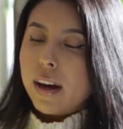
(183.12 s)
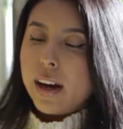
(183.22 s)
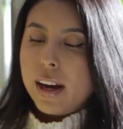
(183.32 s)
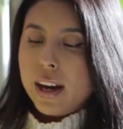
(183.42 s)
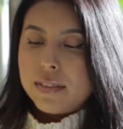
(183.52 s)

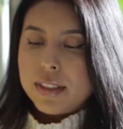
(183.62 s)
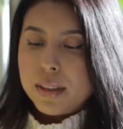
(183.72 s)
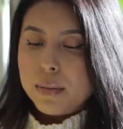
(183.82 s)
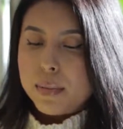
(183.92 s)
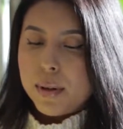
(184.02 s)
I have
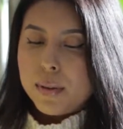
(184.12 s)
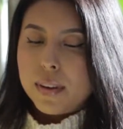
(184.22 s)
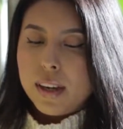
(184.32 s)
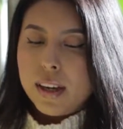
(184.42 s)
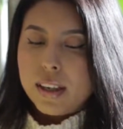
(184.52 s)
seen both,
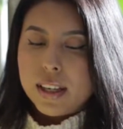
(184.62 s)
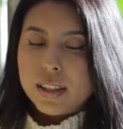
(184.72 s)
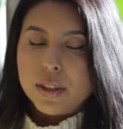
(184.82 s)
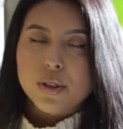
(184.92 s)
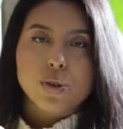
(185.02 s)
and
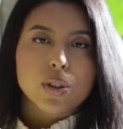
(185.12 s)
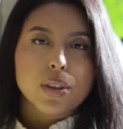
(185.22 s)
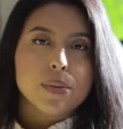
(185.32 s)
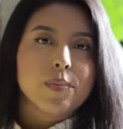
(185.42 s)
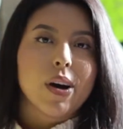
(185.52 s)
that's
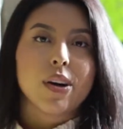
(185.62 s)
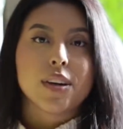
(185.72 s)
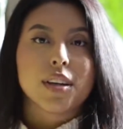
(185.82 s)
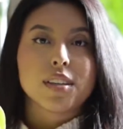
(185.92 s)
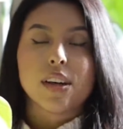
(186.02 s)
usually how you
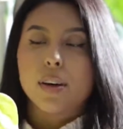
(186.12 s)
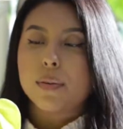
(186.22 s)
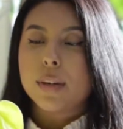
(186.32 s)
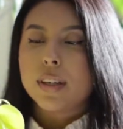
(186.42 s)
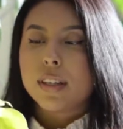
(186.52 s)
can tell
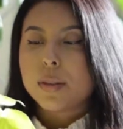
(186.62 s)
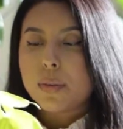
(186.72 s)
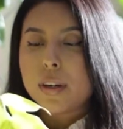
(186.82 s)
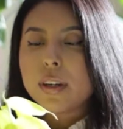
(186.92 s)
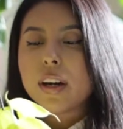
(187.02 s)
when it needs
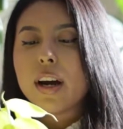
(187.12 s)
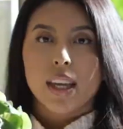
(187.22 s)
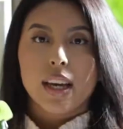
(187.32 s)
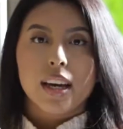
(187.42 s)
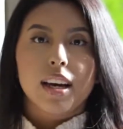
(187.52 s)
water.
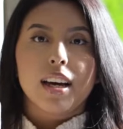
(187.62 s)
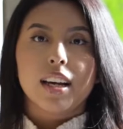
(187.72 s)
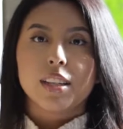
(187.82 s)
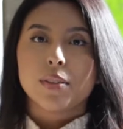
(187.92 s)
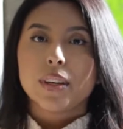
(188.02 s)

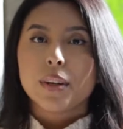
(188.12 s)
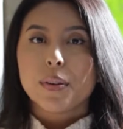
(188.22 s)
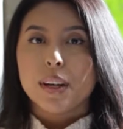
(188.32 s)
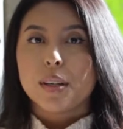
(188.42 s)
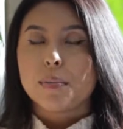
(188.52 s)
I do that
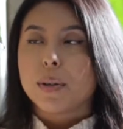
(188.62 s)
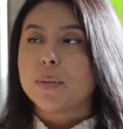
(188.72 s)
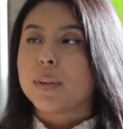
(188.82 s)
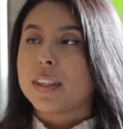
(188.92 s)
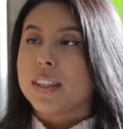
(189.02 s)
quite a bit
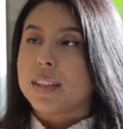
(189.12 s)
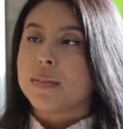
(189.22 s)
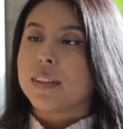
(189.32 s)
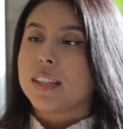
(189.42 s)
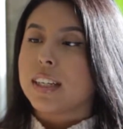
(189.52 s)
with this
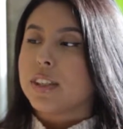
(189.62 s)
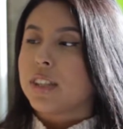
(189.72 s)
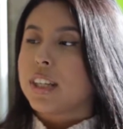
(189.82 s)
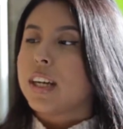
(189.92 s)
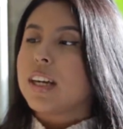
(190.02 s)

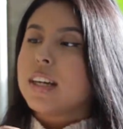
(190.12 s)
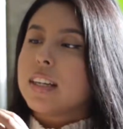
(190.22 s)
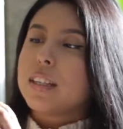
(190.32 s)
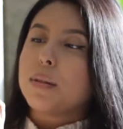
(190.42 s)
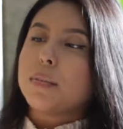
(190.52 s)
philodendron.
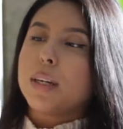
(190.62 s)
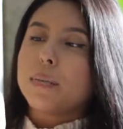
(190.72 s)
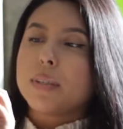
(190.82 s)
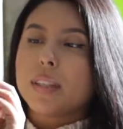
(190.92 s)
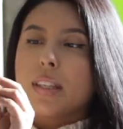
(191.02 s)

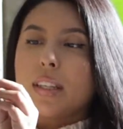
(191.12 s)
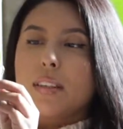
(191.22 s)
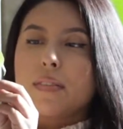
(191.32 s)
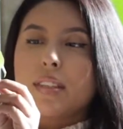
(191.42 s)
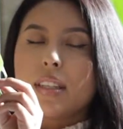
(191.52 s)
Sometimes the
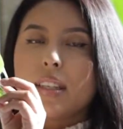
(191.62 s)
leaves